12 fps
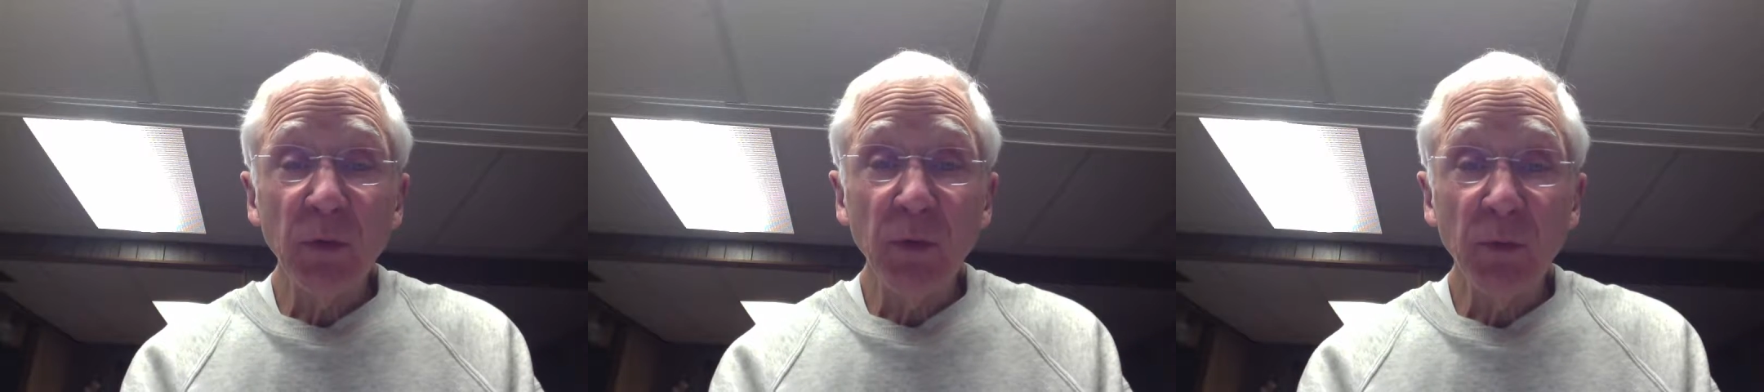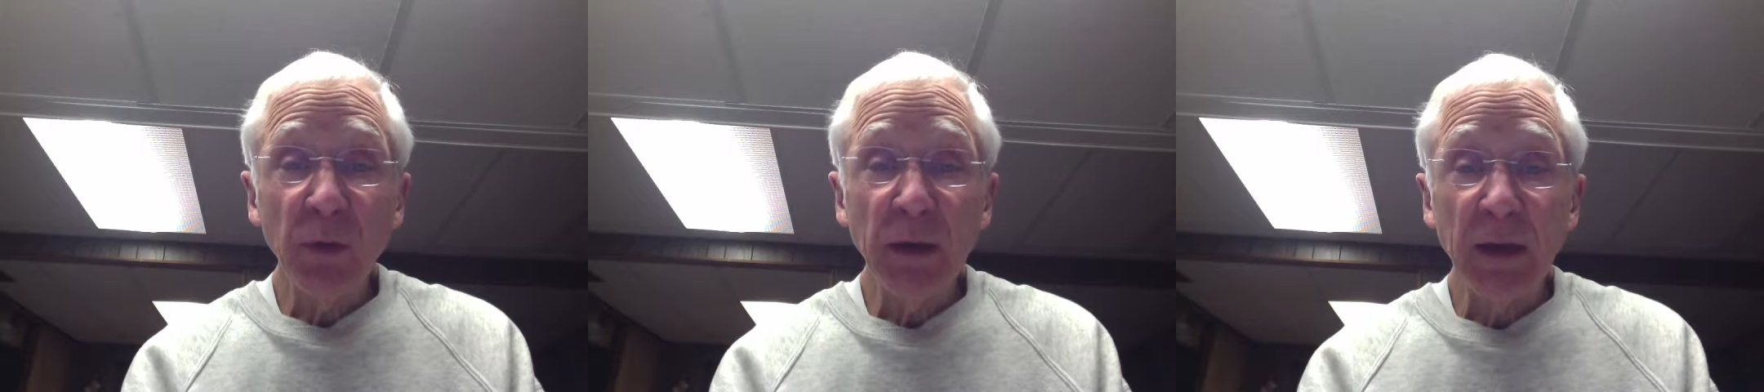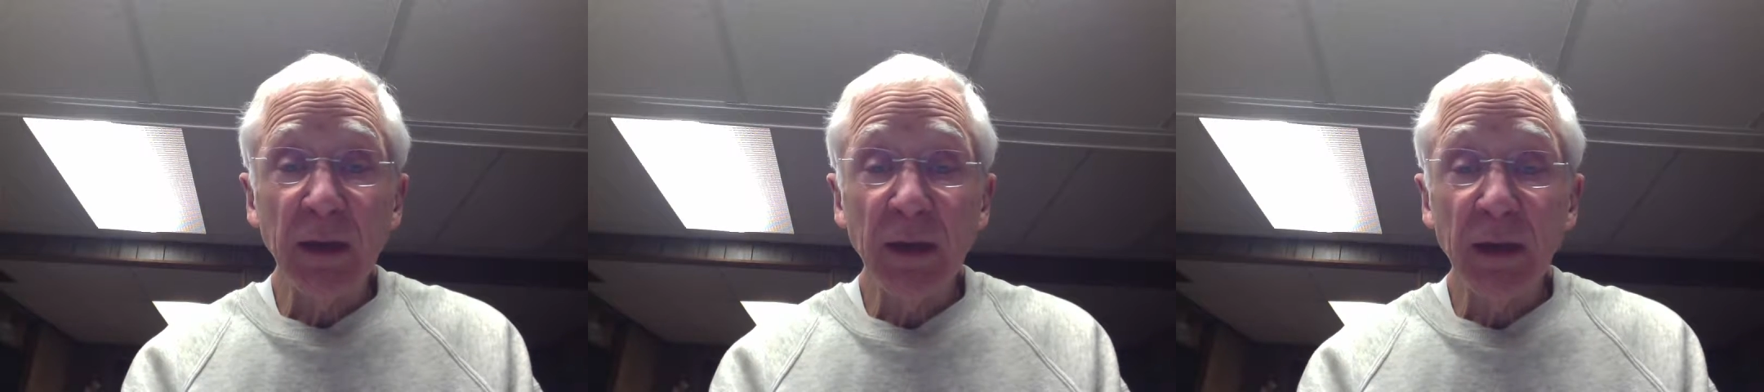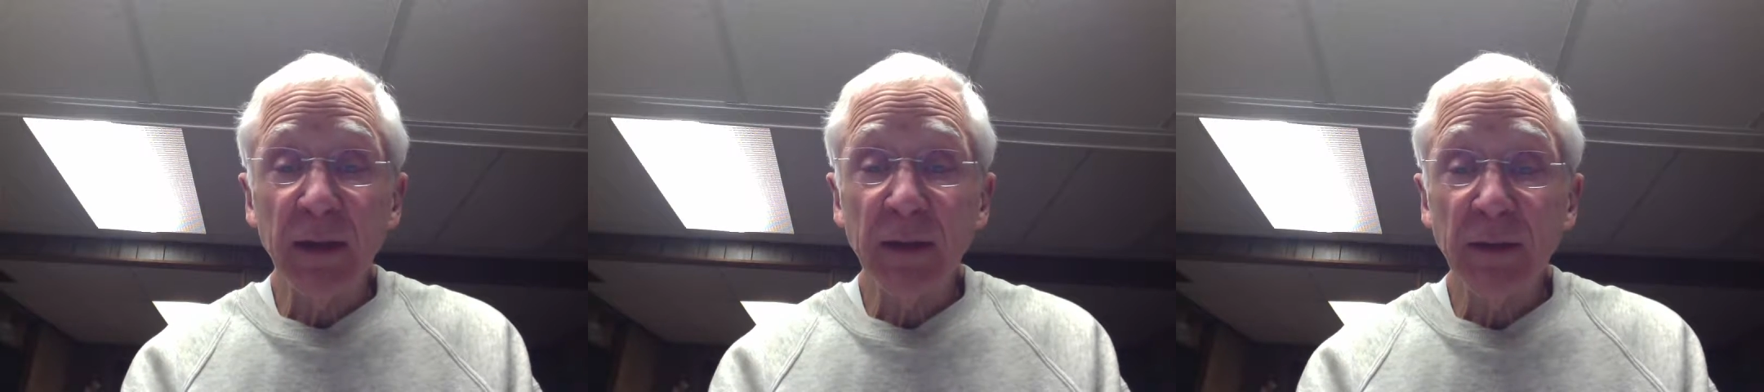of the weekend
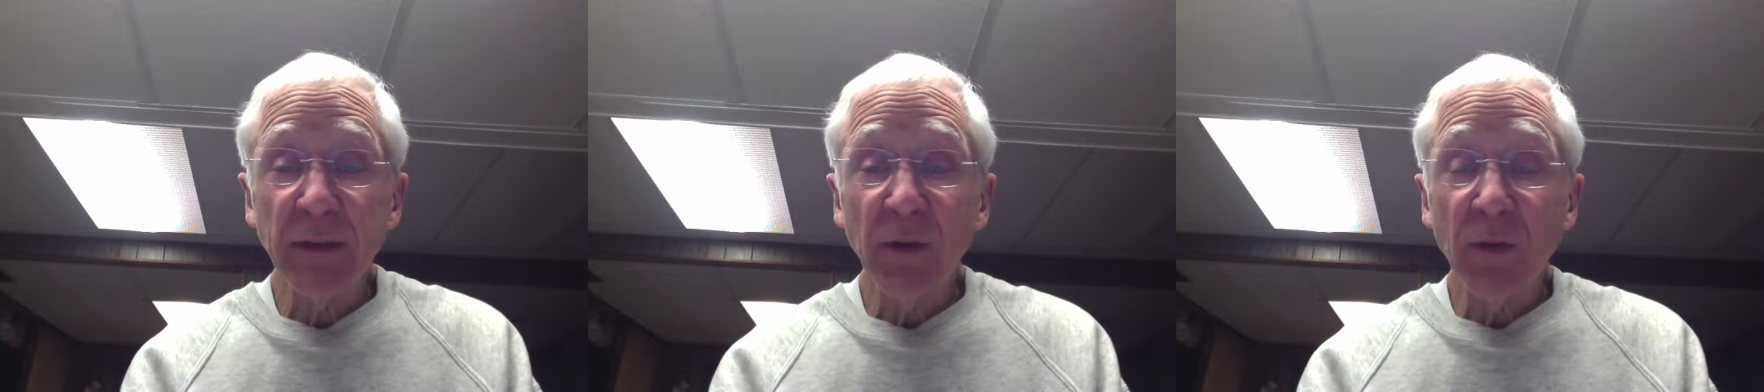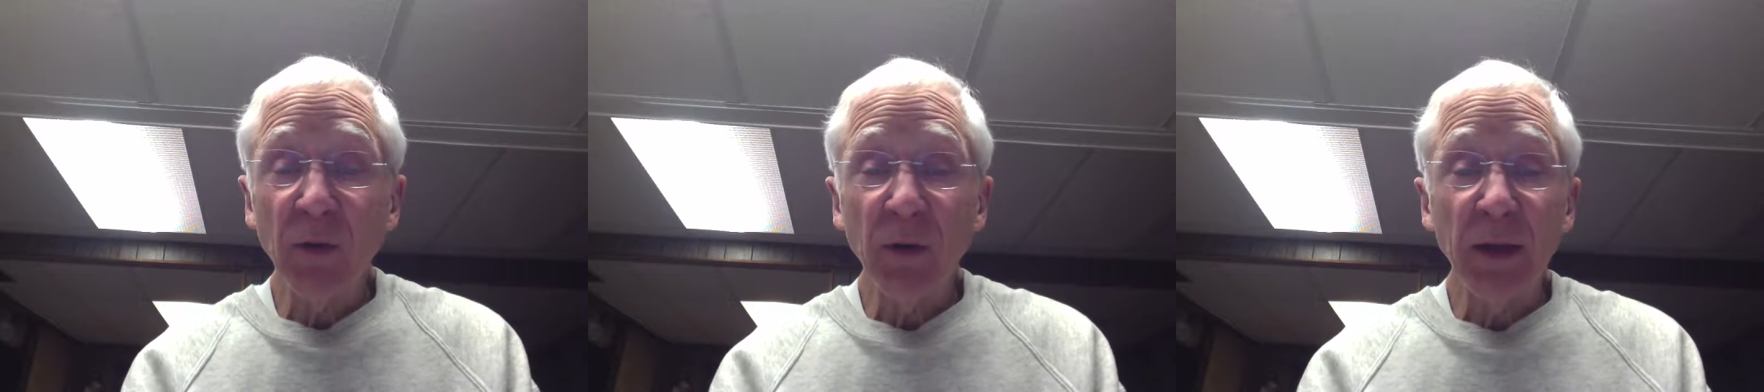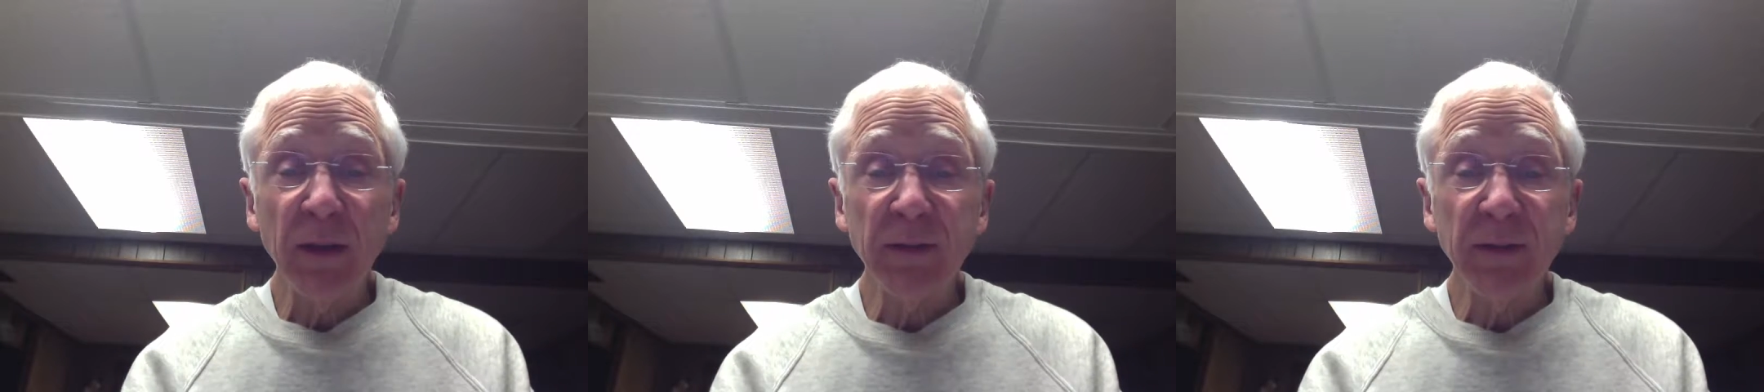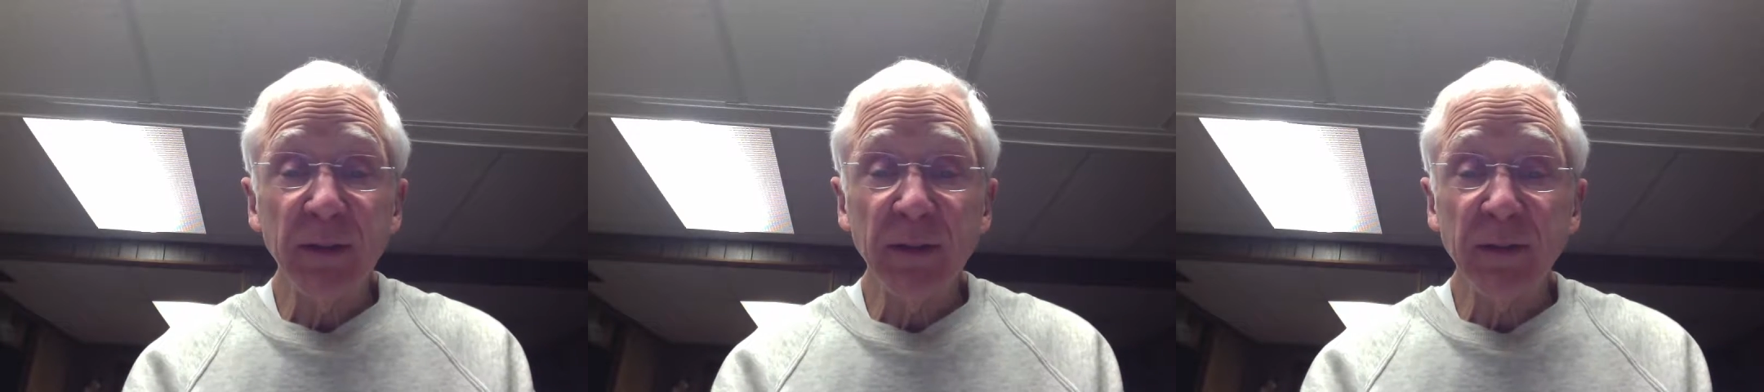on your
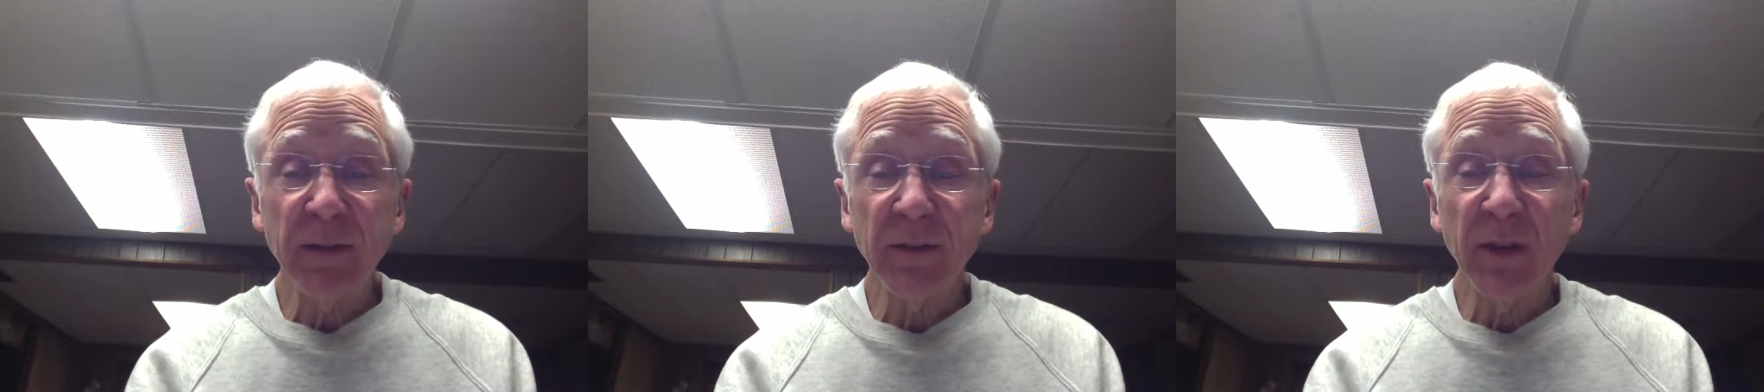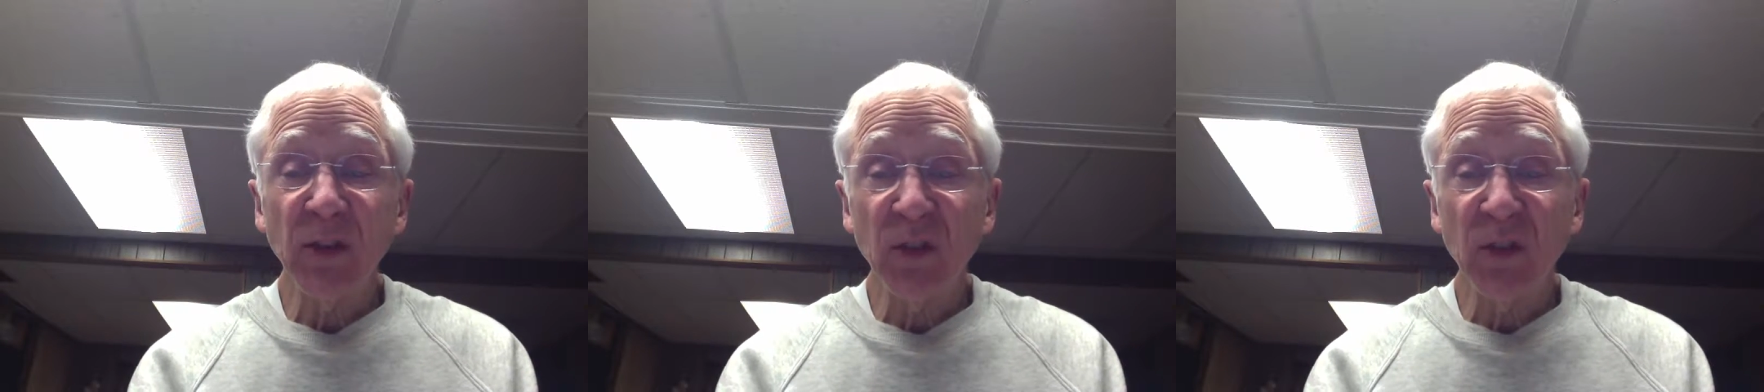essays and such.